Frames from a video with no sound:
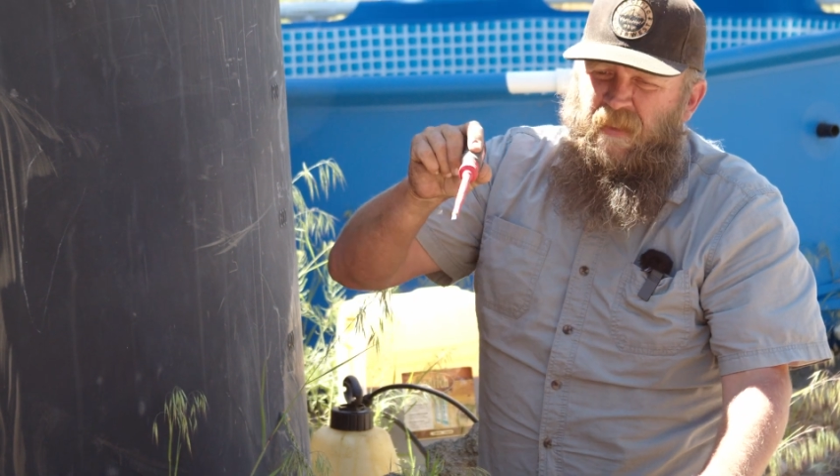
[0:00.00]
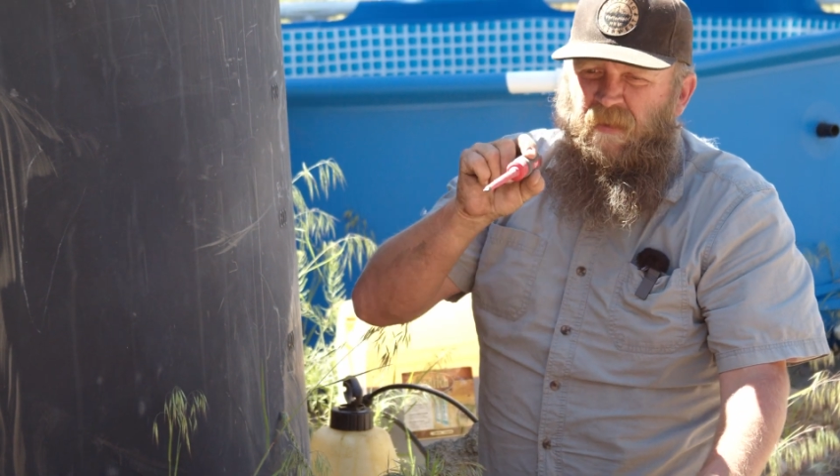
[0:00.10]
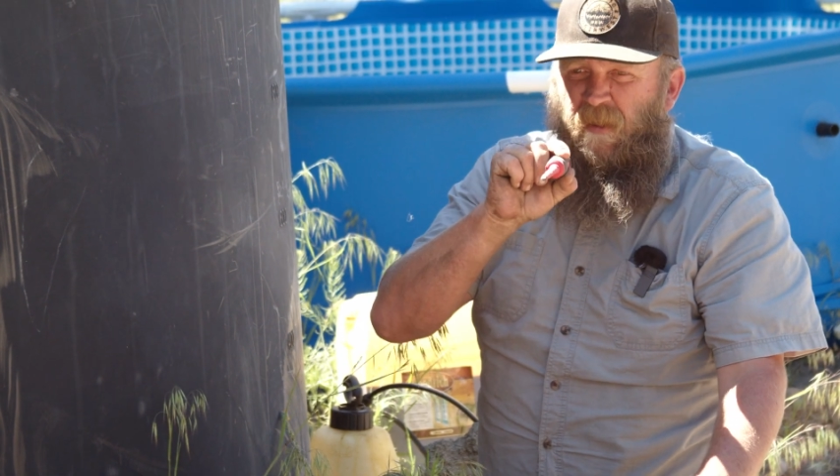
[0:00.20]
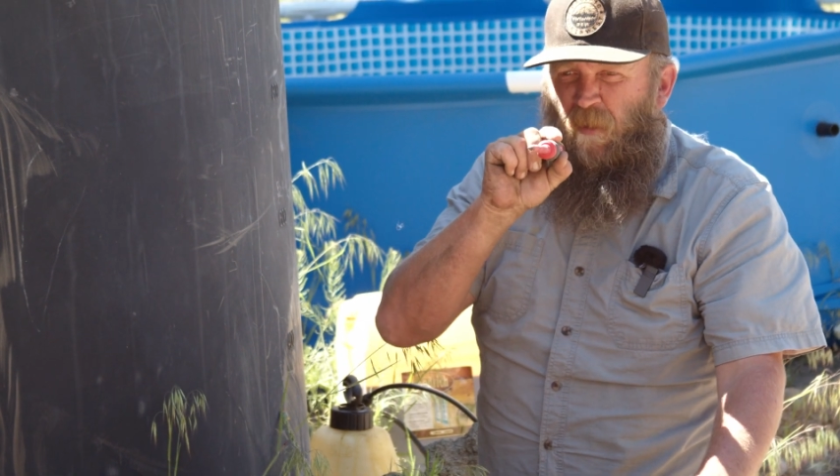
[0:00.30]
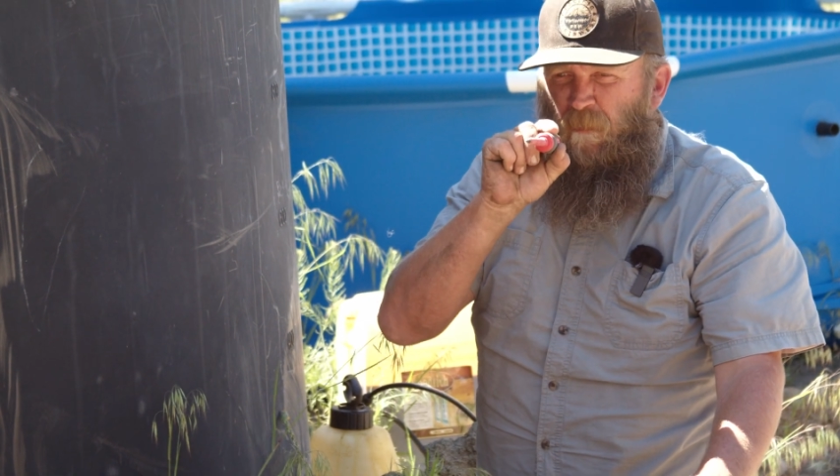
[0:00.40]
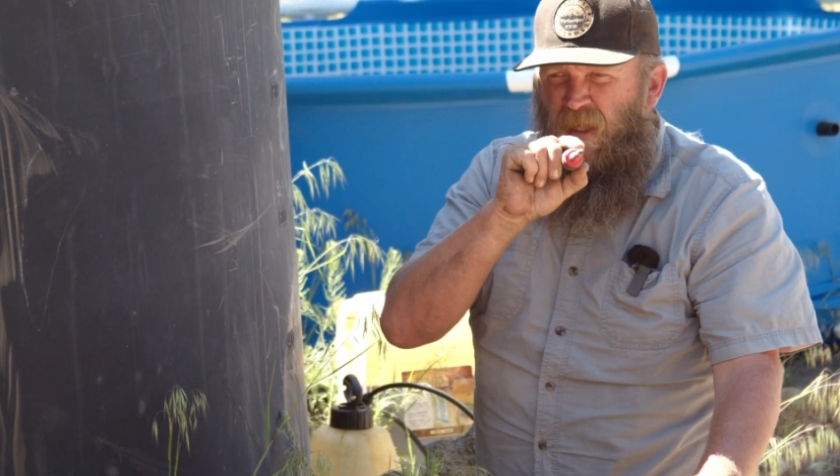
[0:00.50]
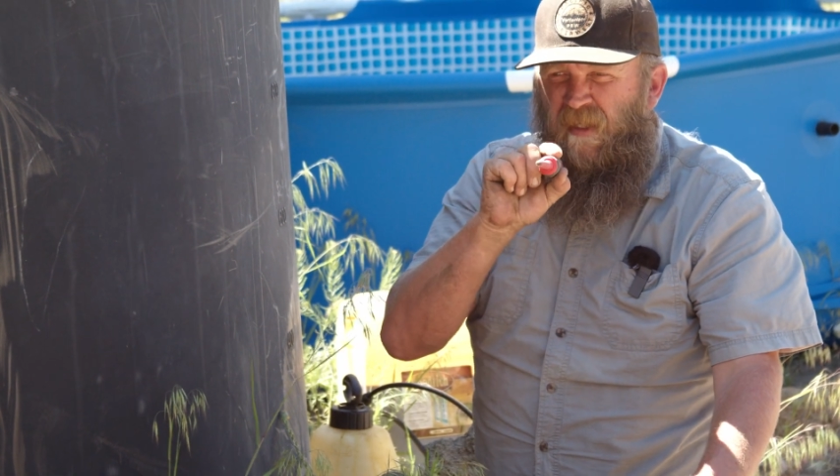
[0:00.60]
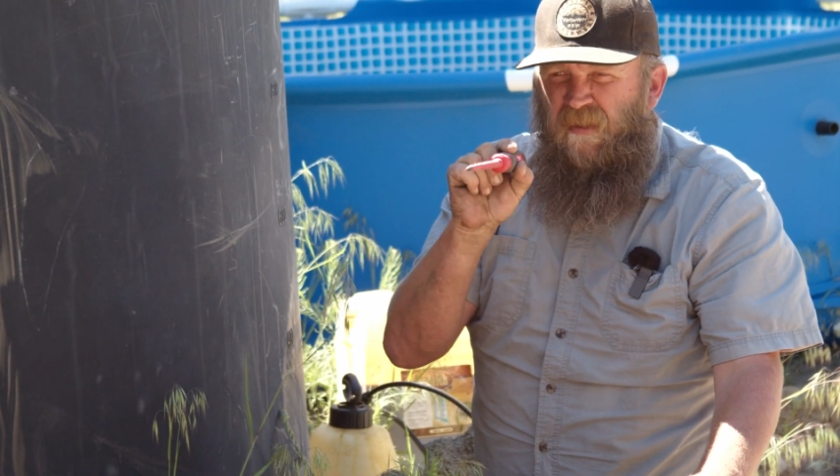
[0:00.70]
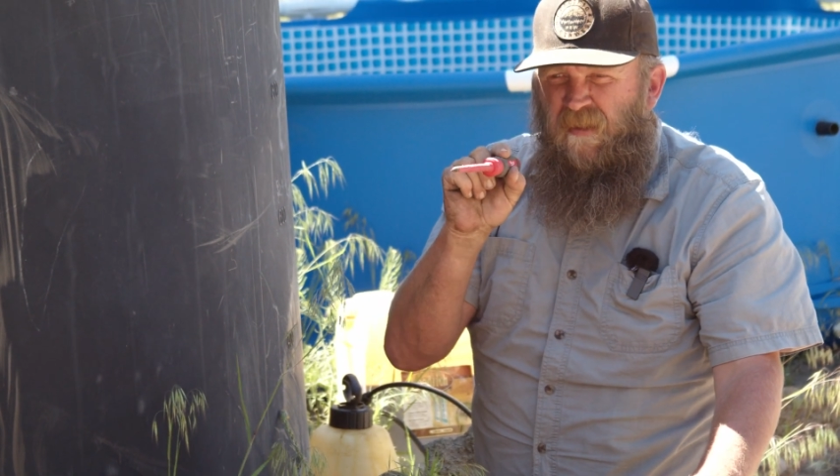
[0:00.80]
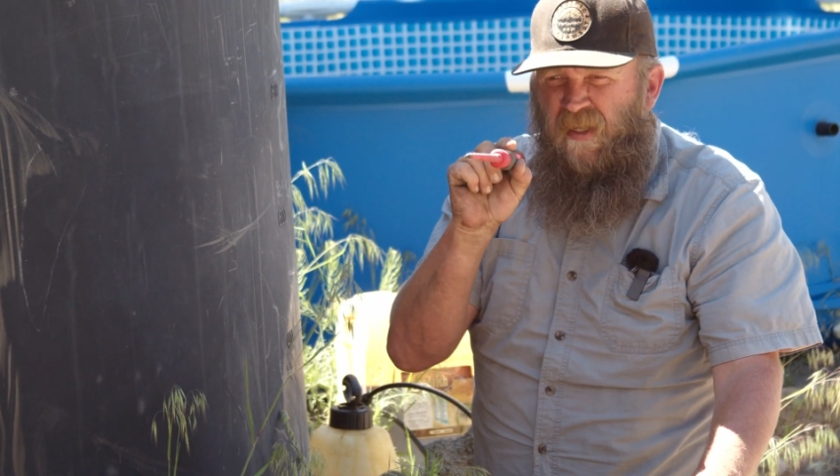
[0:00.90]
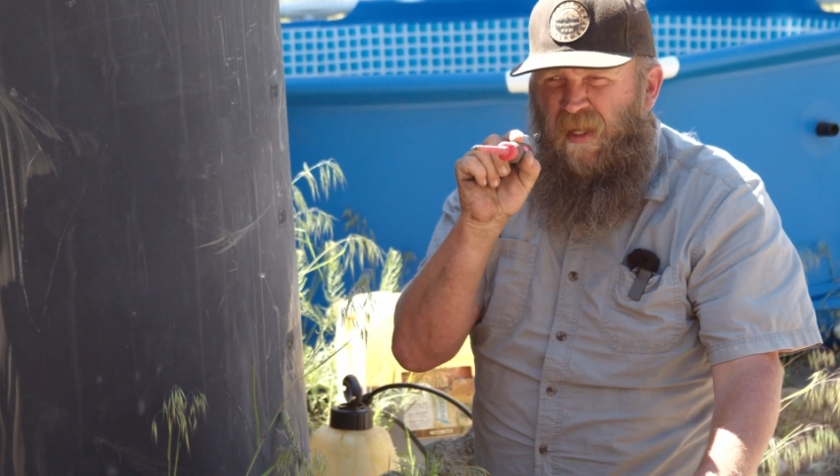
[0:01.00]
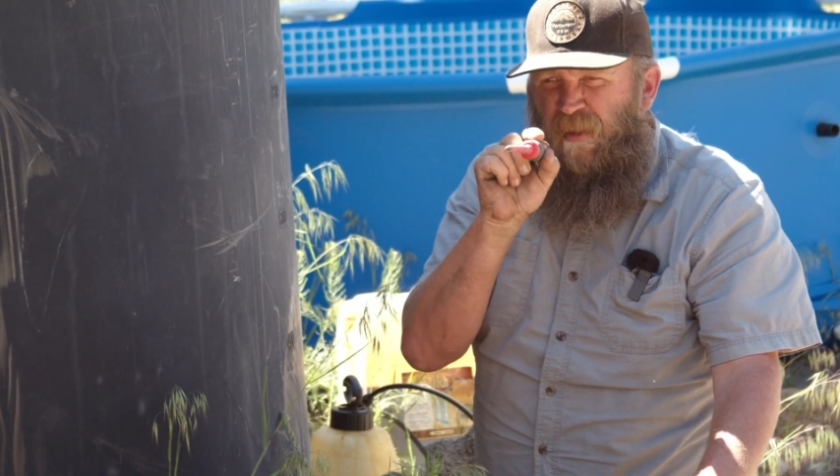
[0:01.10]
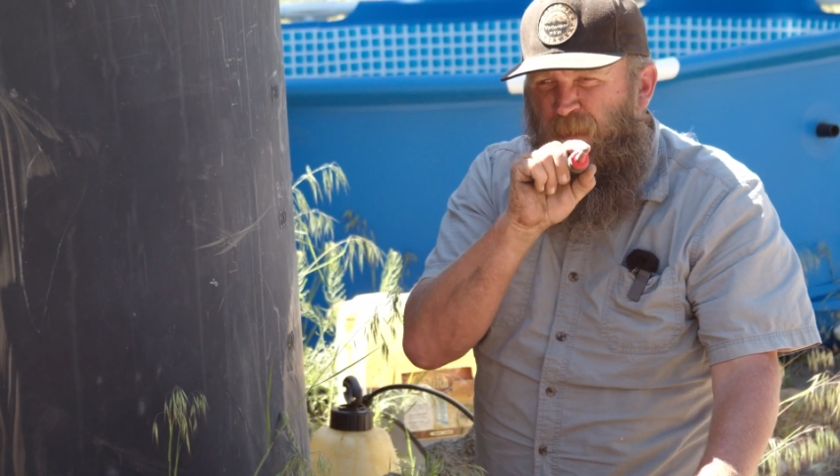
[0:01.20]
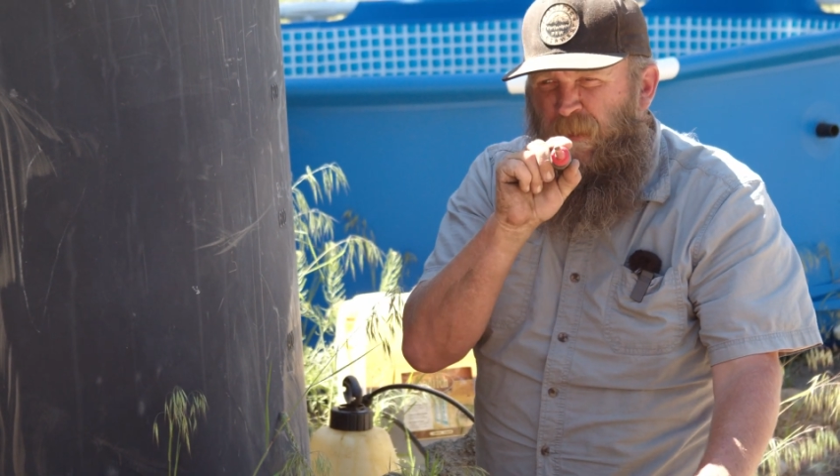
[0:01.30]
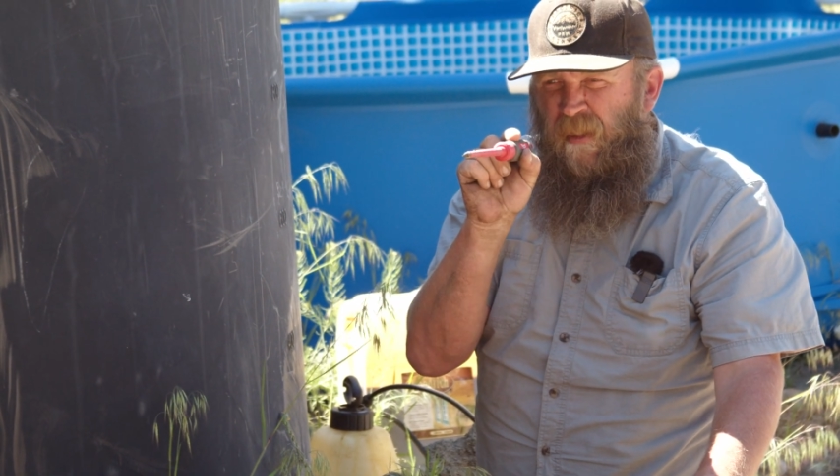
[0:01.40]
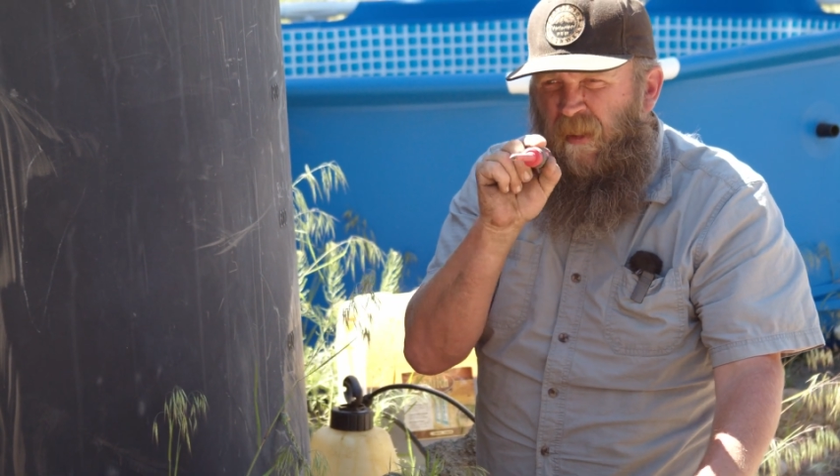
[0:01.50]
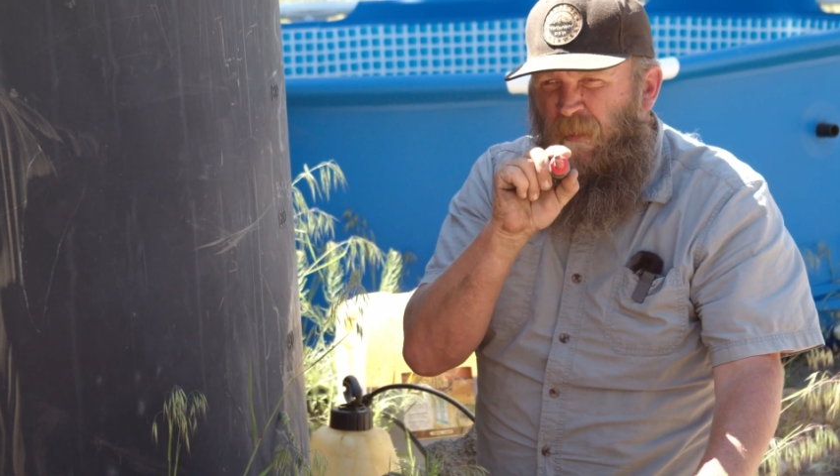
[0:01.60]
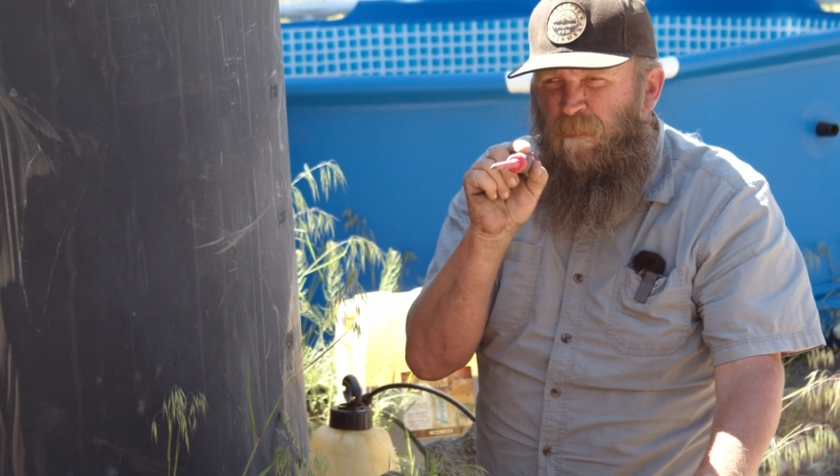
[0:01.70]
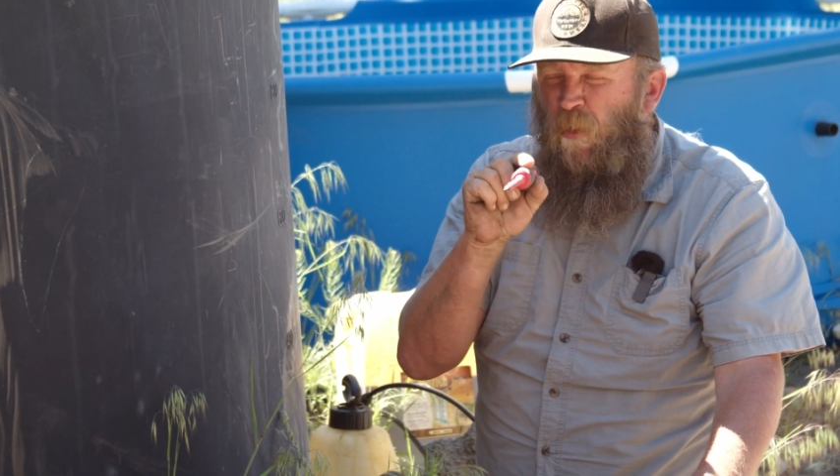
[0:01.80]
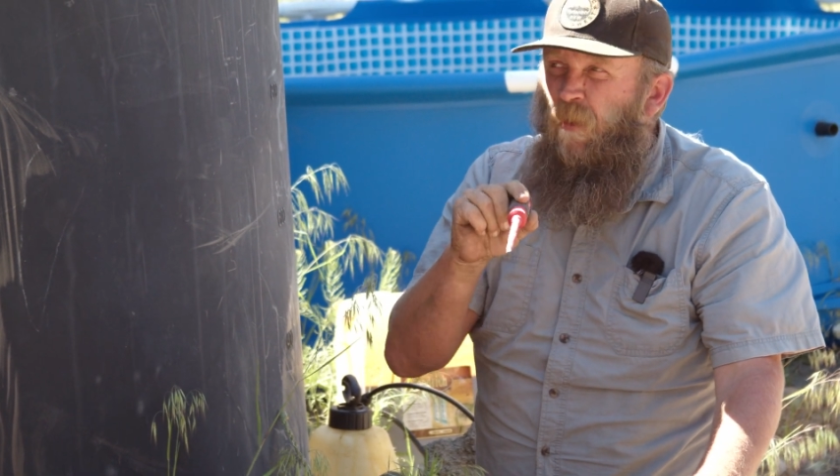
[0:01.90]
it's a little bus, it's got 3
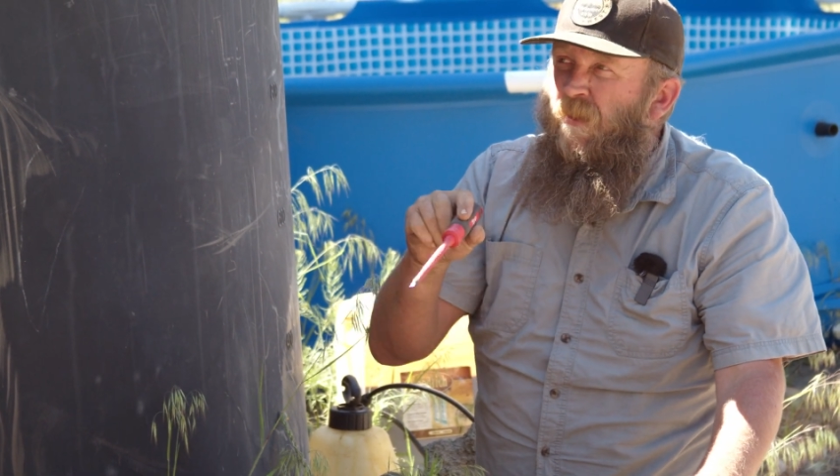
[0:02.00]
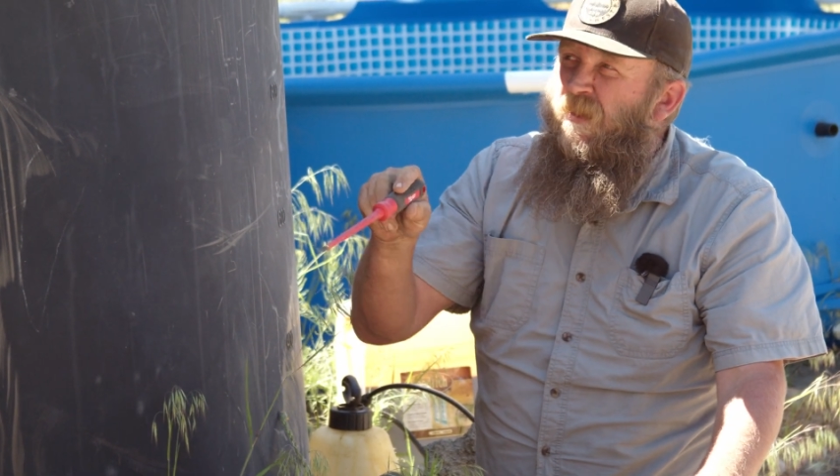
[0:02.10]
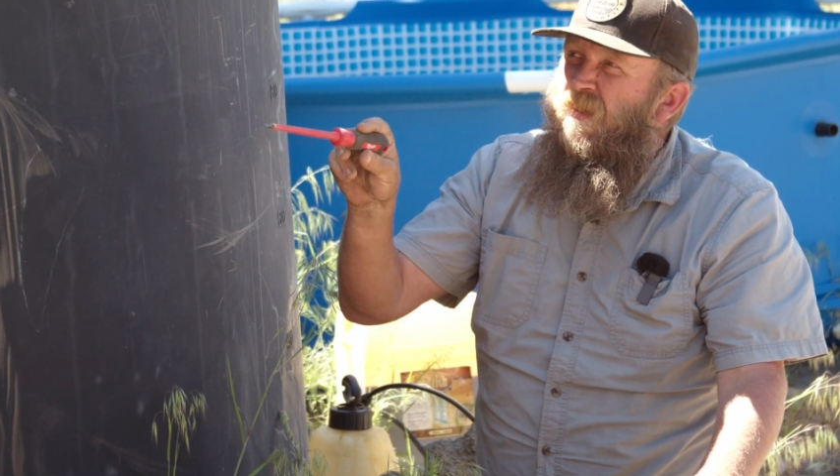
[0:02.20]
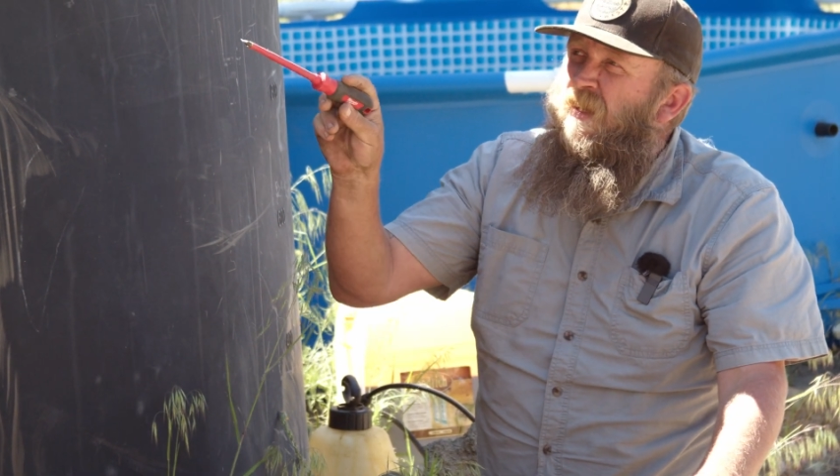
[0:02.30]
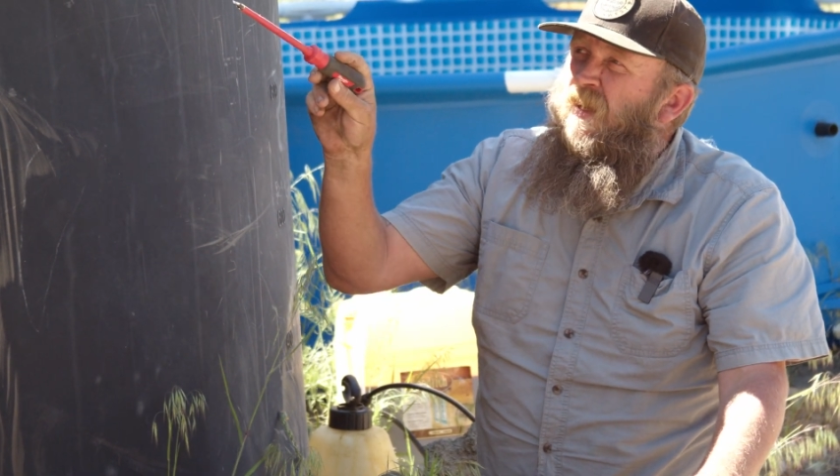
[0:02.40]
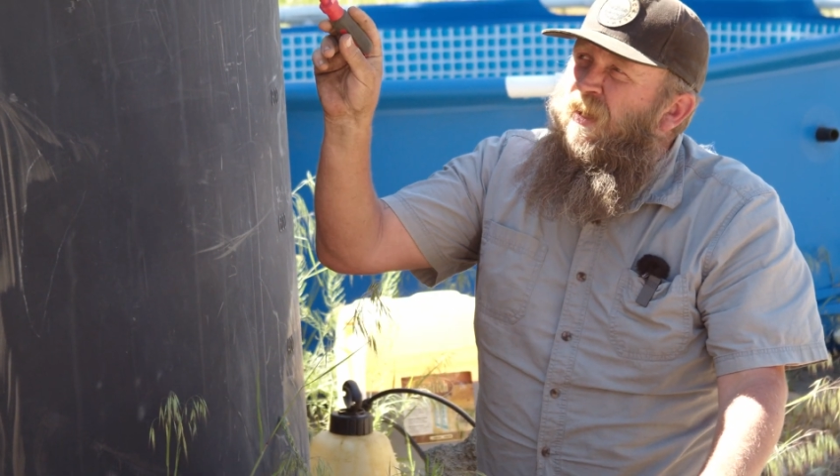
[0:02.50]
little ports.